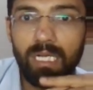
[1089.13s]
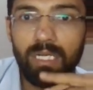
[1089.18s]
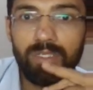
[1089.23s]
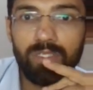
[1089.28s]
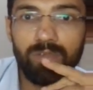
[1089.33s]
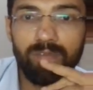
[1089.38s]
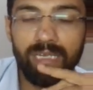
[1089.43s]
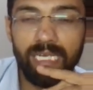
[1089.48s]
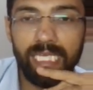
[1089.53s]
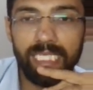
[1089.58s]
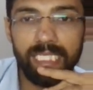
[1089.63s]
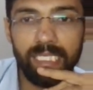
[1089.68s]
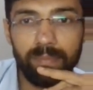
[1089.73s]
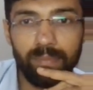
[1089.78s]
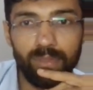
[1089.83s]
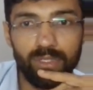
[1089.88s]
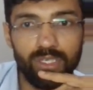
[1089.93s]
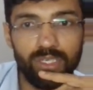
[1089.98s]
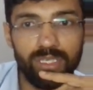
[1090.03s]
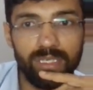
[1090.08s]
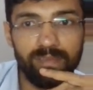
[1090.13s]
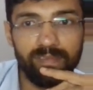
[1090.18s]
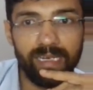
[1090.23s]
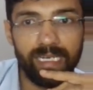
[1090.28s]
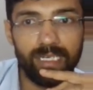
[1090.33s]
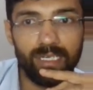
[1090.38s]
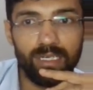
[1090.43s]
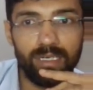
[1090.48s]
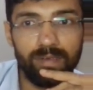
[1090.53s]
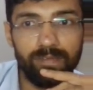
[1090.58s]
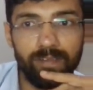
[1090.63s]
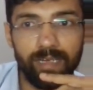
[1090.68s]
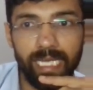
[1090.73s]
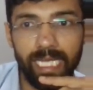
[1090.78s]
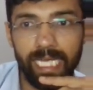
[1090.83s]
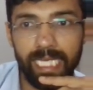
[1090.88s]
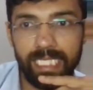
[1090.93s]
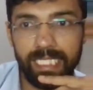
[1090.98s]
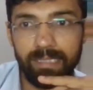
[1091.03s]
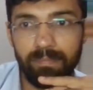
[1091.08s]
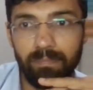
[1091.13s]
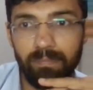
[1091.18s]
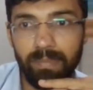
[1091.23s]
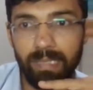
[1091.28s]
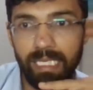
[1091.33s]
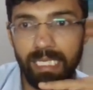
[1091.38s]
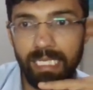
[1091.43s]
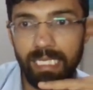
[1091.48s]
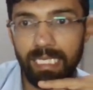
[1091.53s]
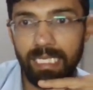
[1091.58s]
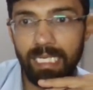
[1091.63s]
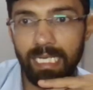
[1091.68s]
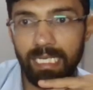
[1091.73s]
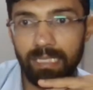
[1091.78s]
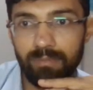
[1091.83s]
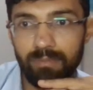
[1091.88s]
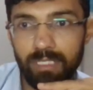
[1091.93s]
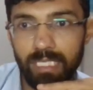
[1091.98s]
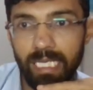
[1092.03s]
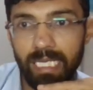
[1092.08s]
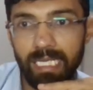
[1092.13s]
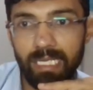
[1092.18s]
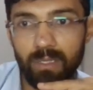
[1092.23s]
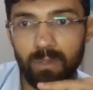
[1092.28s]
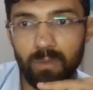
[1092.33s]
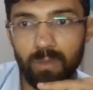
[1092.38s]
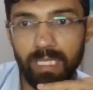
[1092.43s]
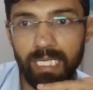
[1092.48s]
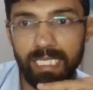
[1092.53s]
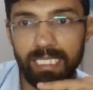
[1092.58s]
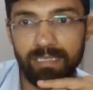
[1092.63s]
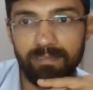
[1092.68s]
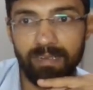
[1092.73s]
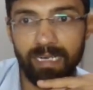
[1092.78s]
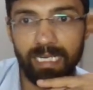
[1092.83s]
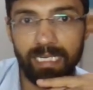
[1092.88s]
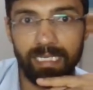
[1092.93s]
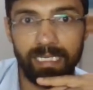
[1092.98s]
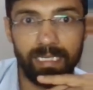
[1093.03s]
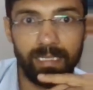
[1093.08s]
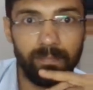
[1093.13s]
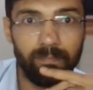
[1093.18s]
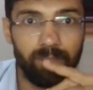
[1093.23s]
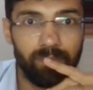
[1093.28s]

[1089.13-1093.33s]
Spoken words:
So when I say position vector of x mean, I am saying OX vector.